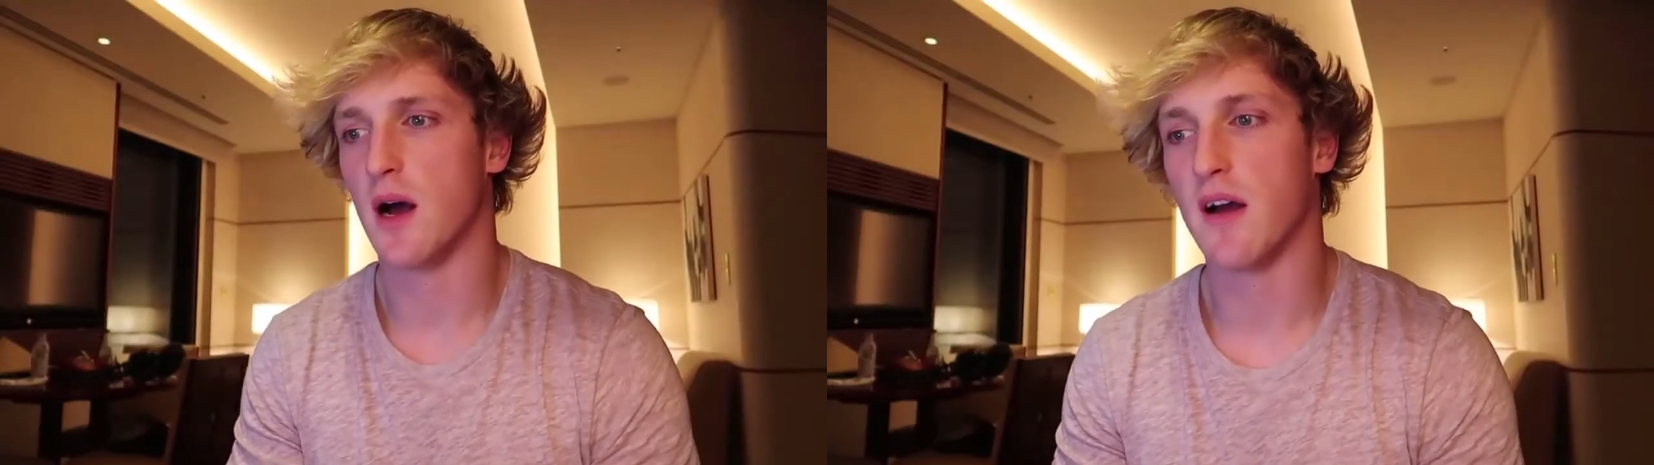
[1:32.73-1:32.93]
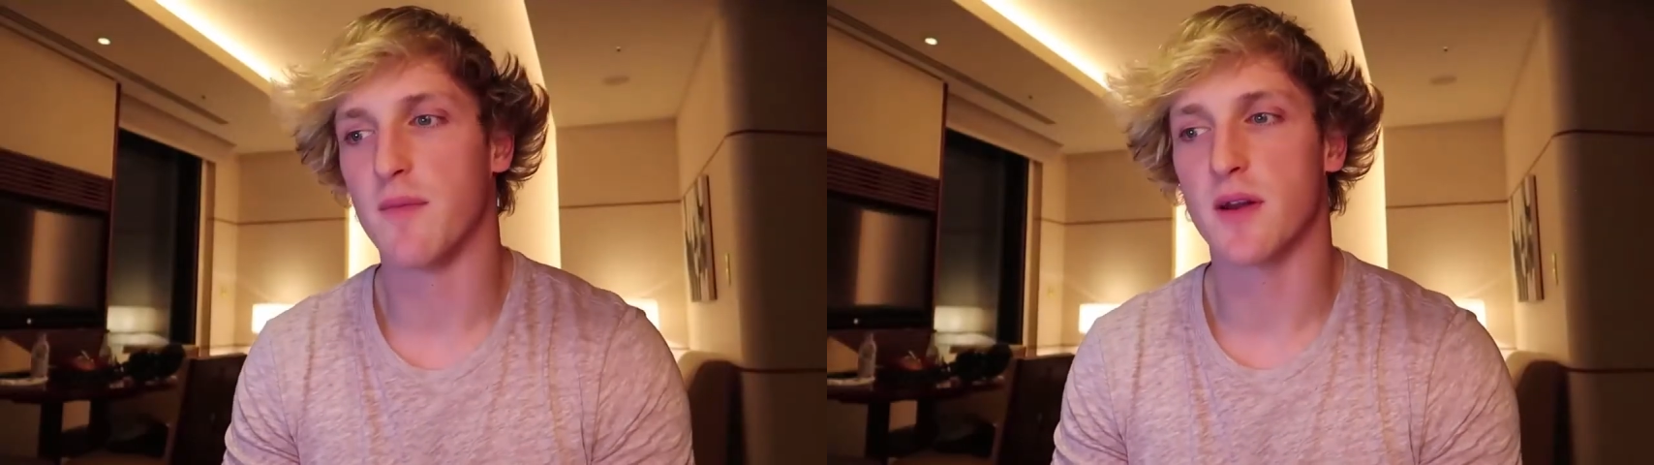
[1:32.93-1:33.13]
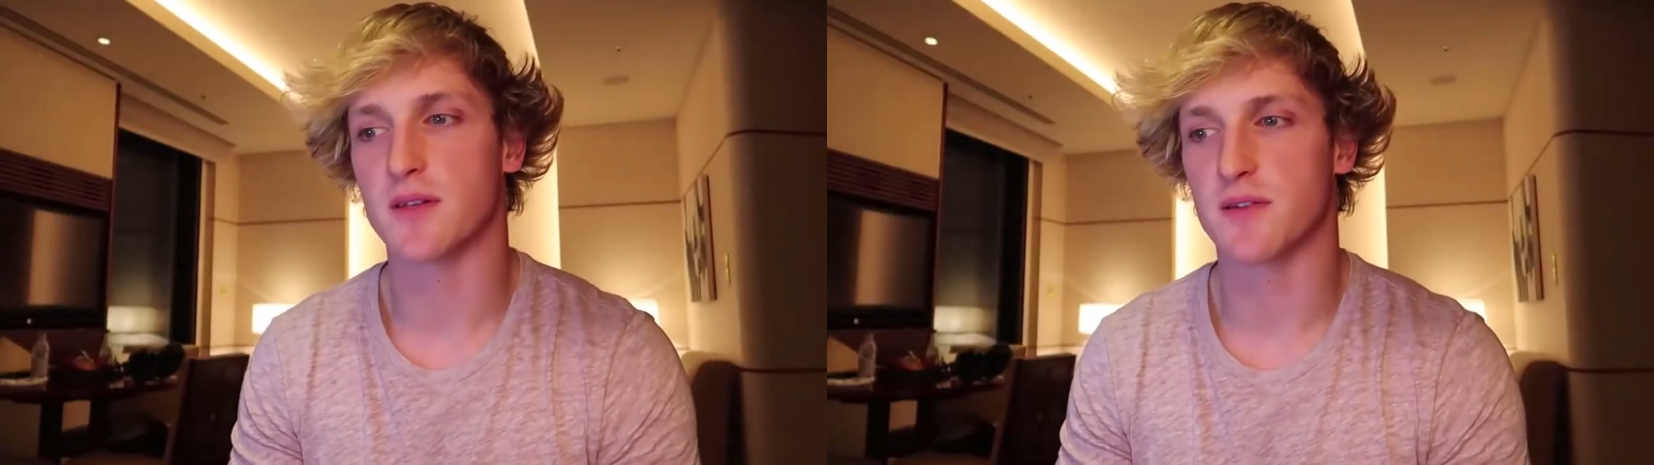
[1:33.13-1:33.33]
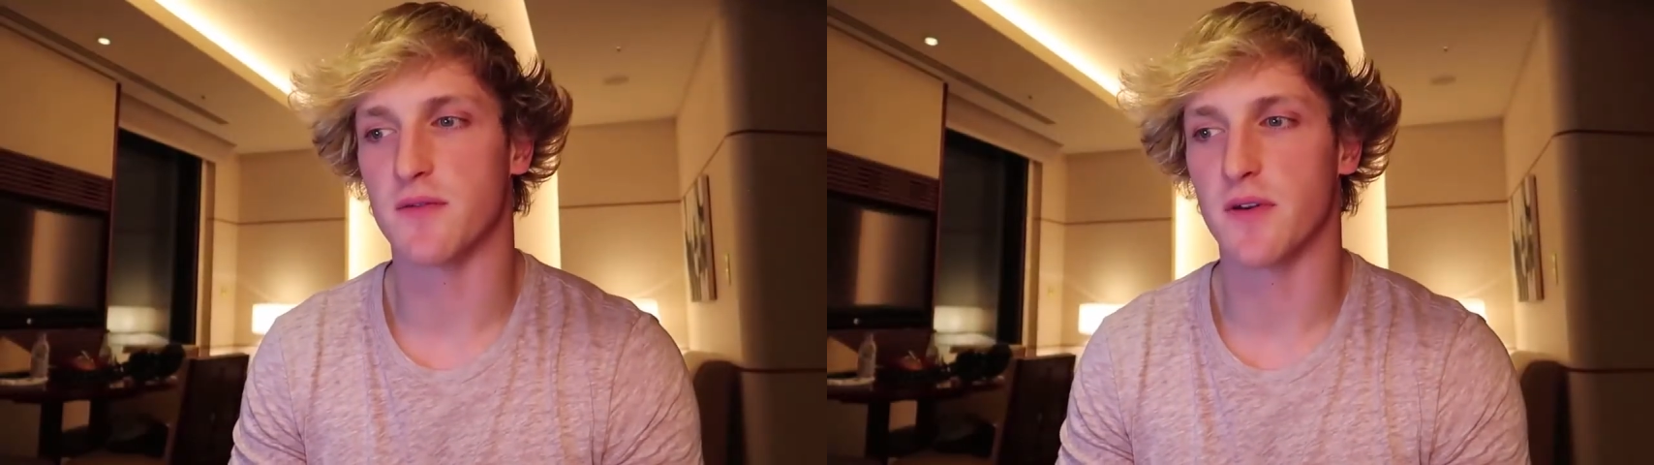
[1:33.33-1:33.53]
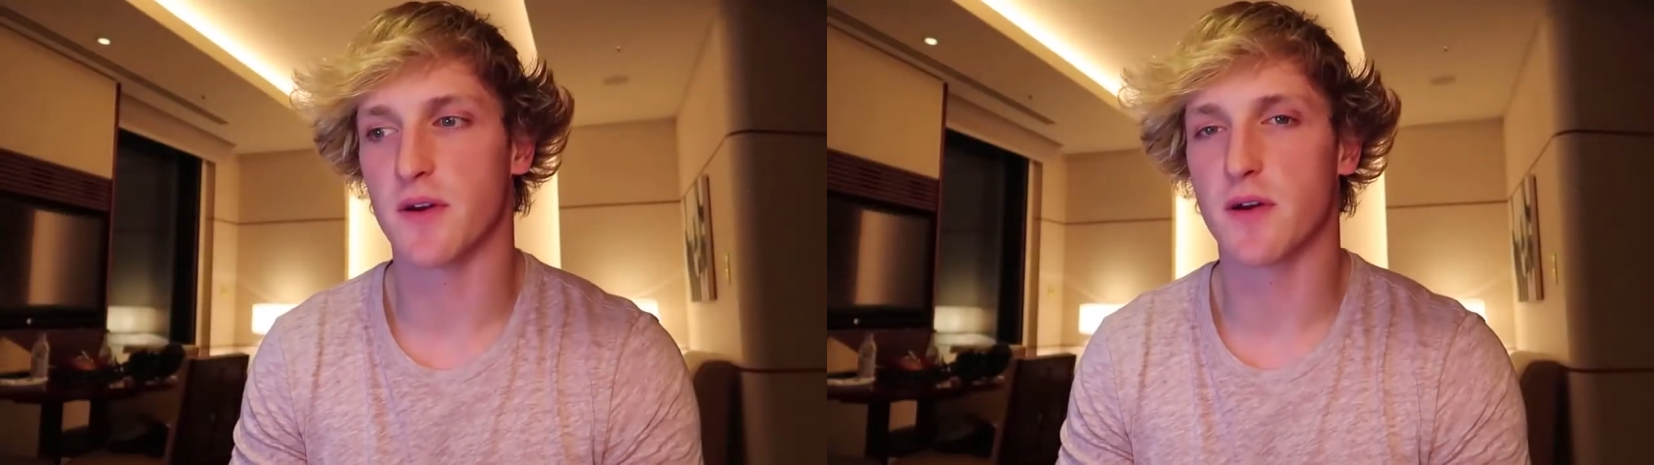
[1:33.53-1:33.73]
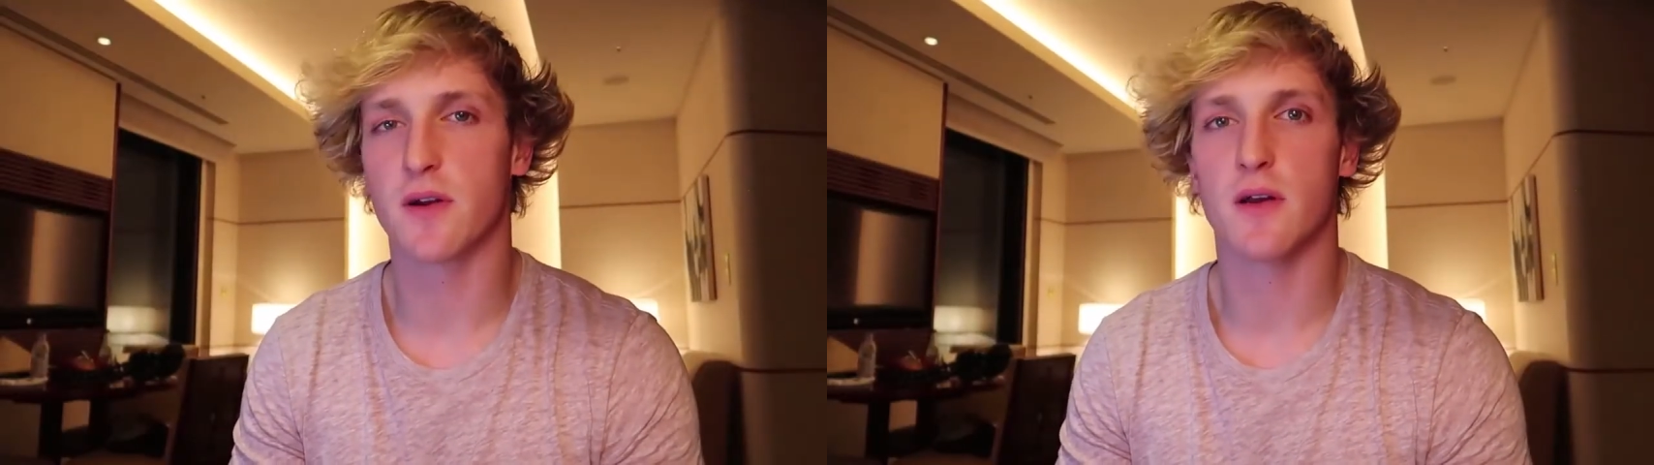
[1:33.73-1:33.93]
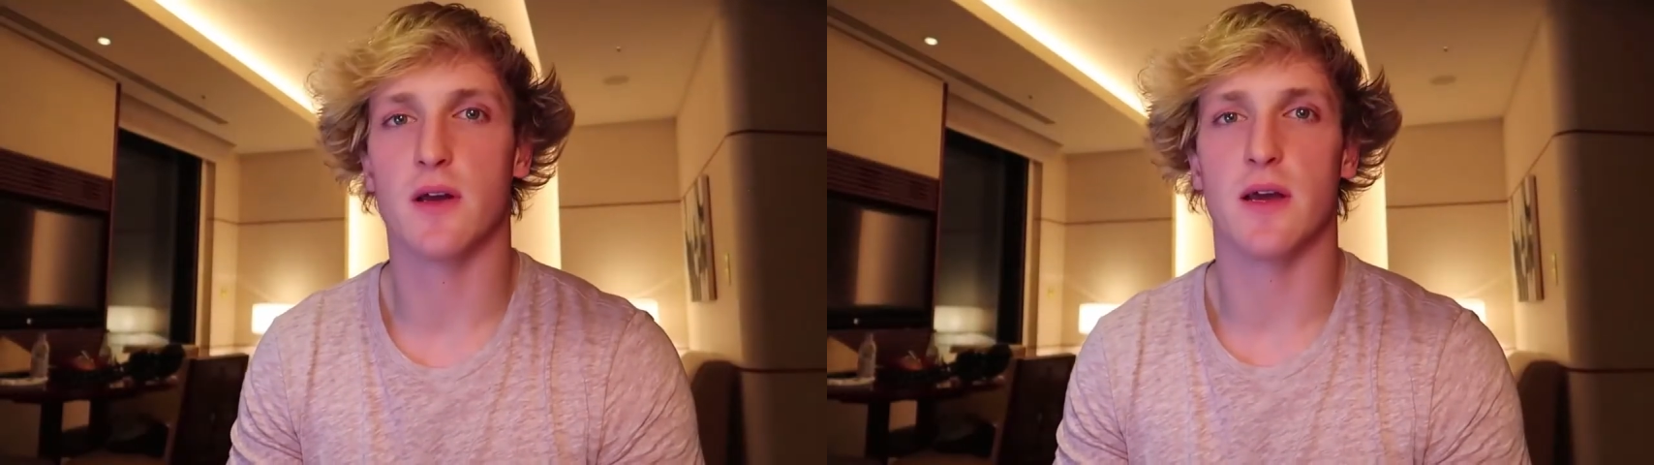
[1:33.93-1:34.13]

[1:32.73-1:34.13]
I've made a severe